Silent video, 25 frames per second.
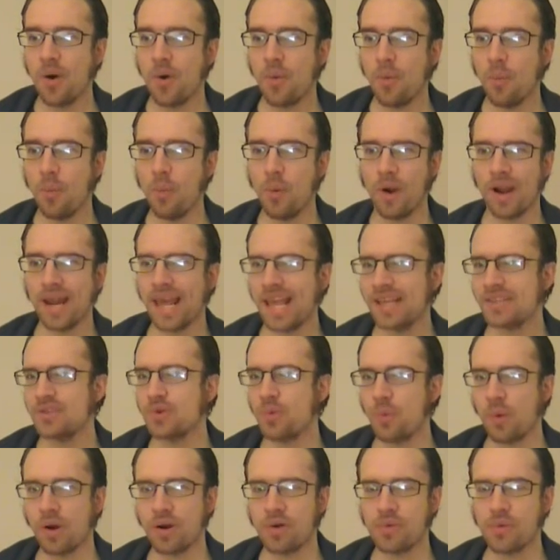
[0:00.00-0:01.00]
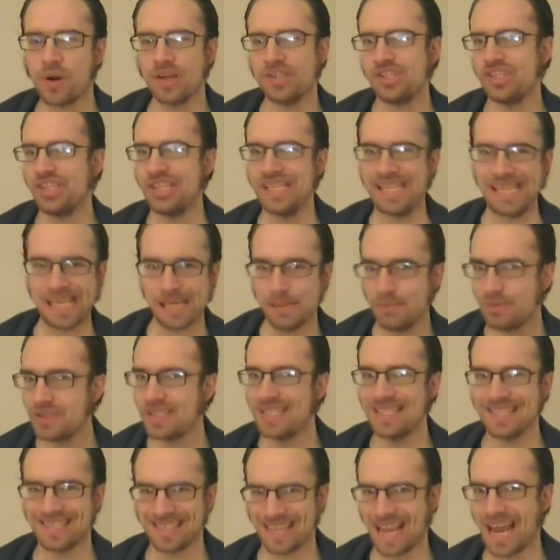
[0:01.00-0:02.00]
one has to wonder why she keeps
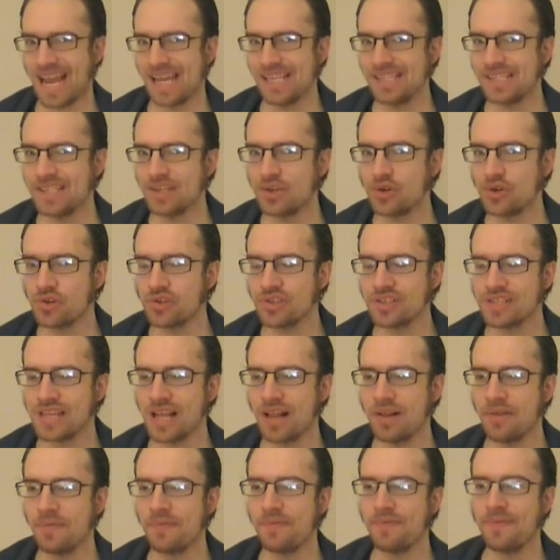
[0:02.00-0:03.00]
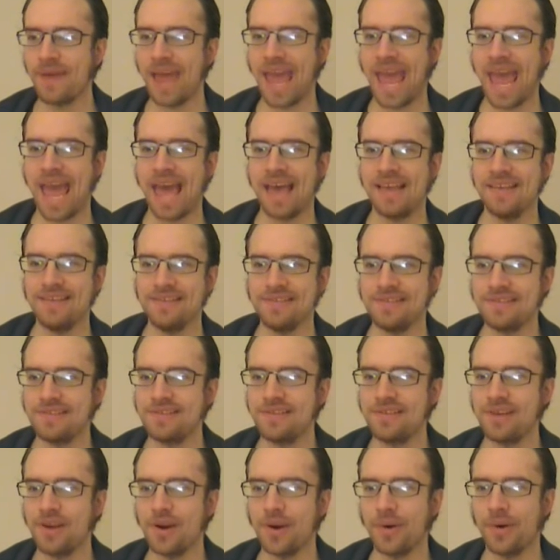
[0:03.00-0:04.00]
disguising herself as,
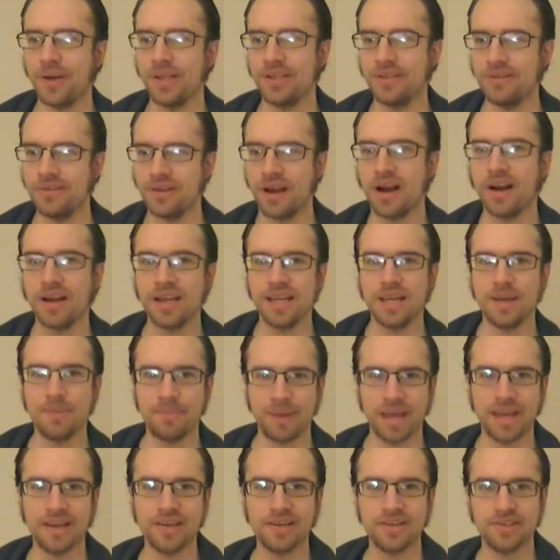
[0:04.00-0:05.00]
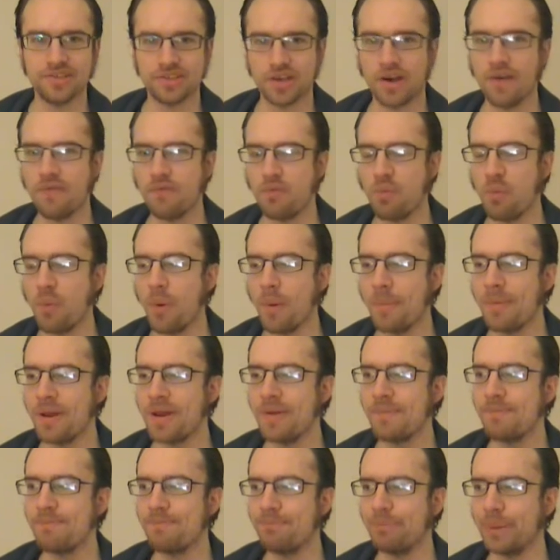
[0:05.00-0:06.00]
you know, a young, independent, tough
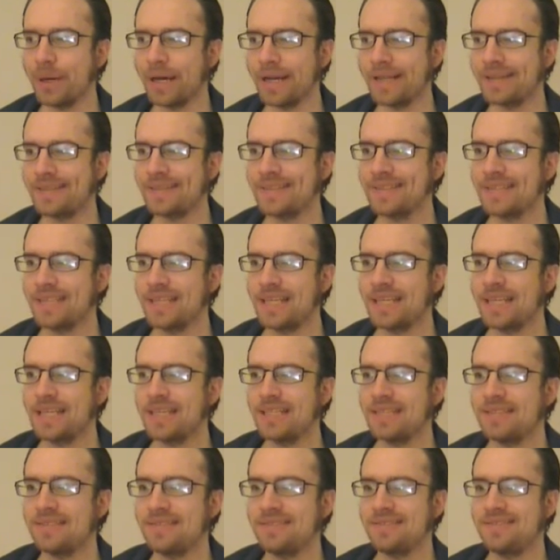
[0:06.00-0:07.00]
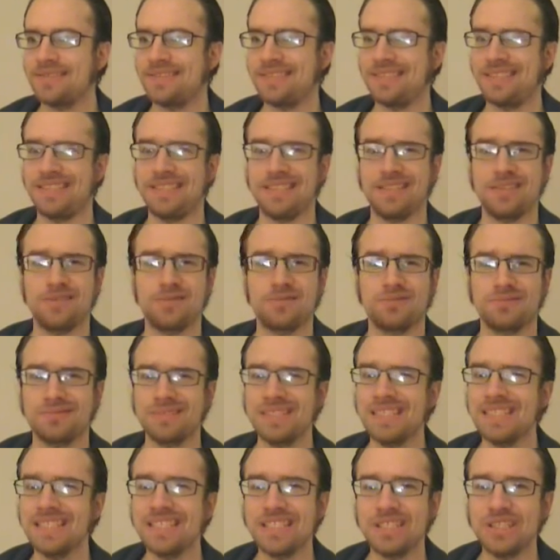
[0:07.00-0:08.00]
woman, but she's
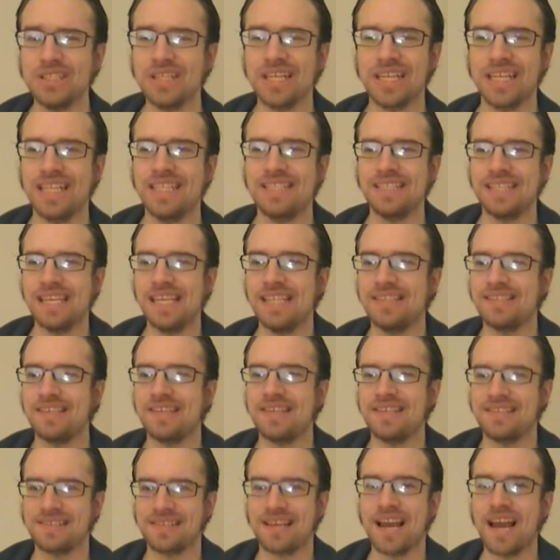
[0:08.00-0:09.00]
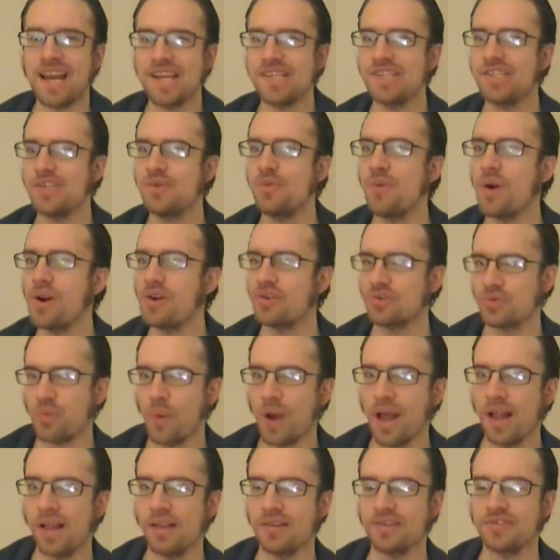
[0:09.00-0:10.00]
really good at it's it's a disguise she wears
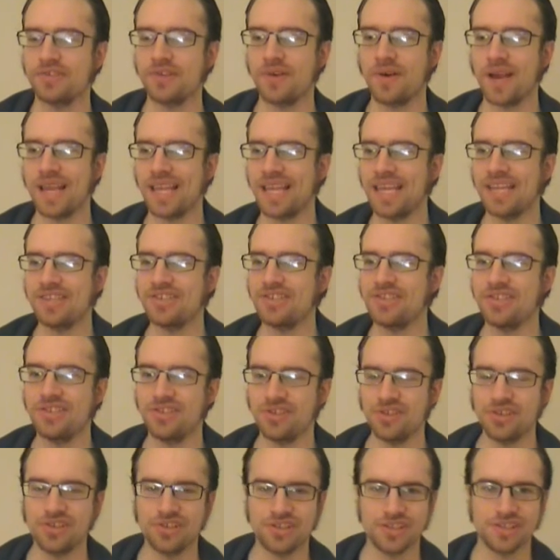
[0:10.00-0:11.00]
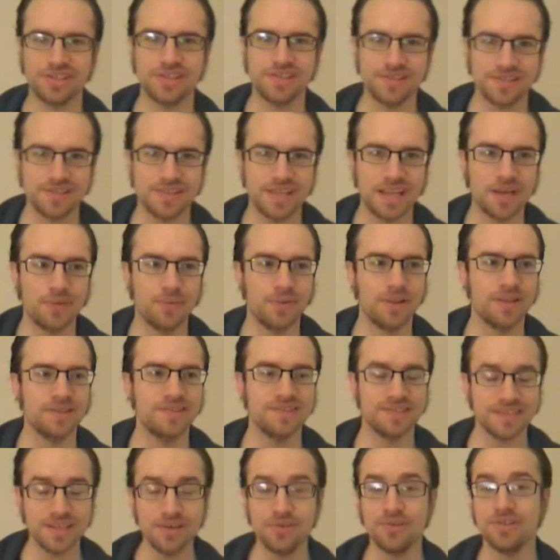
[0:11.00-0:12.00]
well, so I guess she should just stick with it.
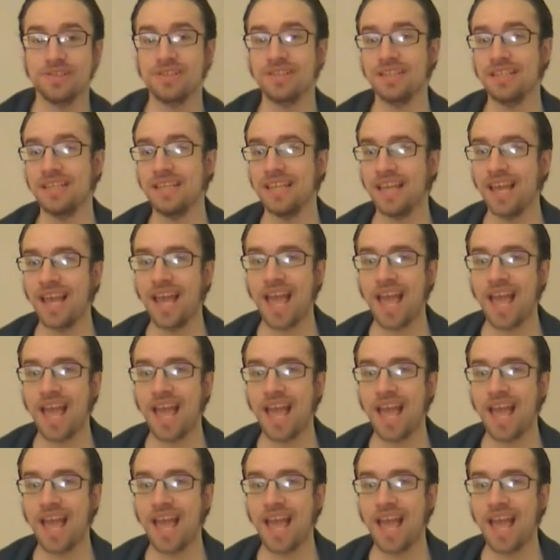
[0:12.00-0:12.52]
Seriously,